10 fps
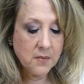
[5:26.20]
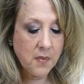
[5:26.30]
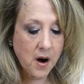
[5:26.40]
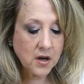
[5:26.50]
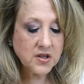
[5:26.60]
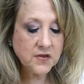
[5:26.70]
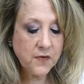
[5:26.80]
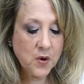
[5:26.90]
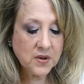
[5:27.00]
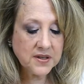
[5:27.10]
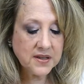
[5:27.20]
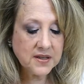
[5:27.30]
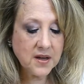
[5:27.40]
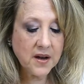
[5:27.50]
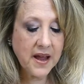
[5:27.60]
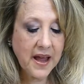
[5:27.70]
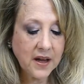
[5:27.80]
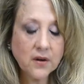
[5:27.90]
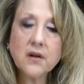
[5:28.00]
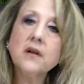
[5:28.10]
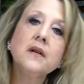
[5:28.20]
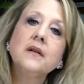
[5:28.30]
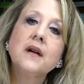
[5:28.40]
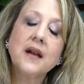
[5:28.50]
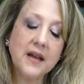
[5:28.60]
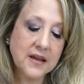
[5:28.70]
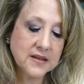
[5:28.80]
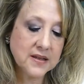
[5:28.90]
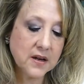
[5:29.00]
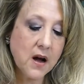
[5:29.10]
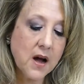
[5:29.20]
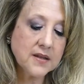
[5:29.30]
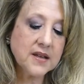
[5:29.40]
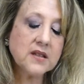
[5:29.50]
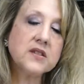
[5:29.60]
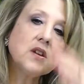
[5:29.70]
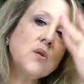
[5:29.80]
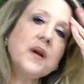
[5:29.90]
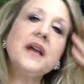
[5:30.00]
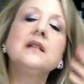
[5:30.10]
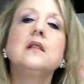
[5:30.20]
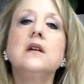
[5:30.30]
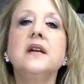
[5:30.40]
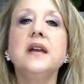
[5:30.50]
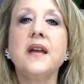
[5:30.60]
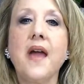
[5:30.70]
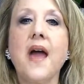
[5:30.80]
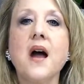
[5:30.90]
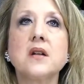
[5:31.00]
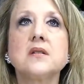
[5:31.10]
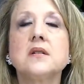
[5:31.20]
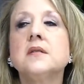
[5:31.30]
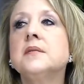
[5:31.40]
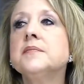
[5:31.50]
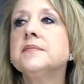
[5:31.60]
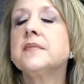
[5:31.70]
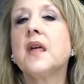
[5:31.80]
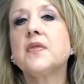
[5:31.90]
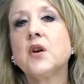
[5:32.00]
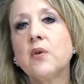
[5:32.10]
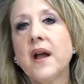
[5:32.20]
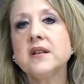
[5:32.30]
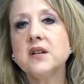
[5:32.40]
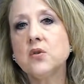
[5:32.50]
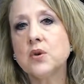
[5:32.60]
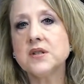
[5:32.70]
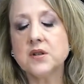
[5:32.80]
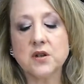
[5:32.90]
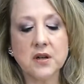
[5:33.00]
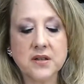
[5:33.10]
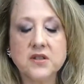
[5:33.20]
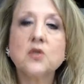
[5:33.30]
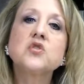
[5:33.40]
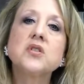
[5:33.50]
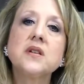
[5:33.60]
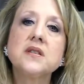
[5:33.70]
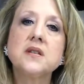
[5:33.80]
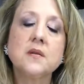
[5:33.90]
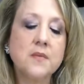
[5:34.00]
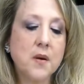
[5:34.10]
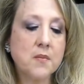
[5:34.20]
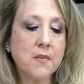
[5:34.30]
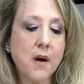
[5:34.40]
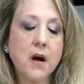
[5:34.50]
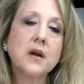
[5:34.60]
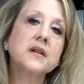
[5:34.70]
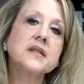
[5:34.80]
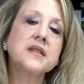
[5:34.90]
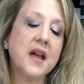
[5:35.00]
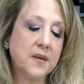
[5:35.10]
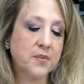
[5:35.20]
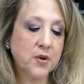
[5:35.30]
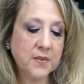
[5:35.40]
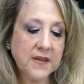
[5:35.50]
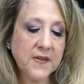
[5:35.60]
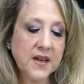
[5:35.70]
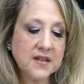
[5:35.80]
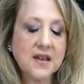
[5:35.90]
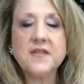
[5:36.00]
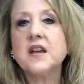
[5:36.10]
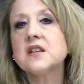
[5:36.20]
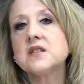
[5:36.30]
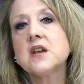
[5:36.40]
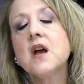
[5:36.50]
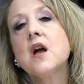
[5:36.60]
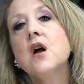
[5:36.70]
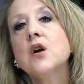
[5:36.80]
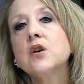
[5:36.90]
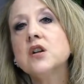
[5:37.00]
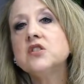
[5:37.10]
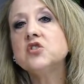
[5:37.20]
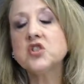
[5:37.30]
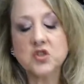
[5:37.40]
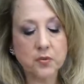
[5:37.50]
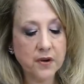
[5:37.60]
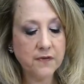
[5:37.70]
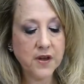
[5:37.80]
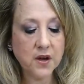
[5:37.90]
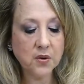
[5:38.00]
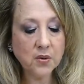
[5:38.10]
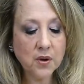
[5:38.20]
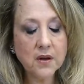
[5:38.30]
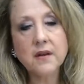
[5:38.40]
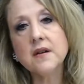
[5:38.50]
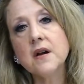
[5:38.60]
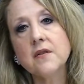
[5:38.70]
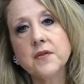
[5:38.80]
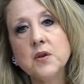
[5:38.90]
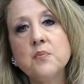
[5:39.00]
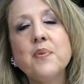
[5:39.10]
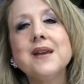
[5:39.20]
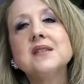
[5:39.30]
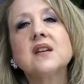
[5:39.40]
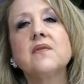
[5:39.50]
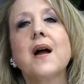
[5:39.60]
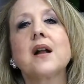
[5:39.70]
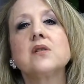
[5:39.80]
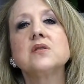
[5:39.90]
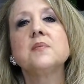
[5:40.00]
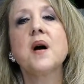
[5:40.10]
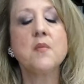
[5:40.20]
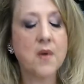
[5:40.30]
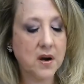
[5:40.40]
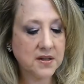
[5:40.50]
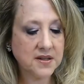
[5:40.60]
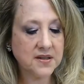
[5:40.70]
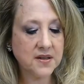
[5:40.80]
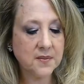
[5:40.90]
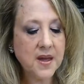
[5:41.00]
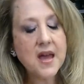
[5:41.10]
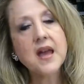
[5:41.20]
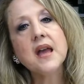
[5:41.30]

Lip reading: Marx focuses on anger against the gods. And so in looking at the Grand Inquisitor and socialism, Marx and Prometheus, I think it's good to just review a few basic factors about Marxism.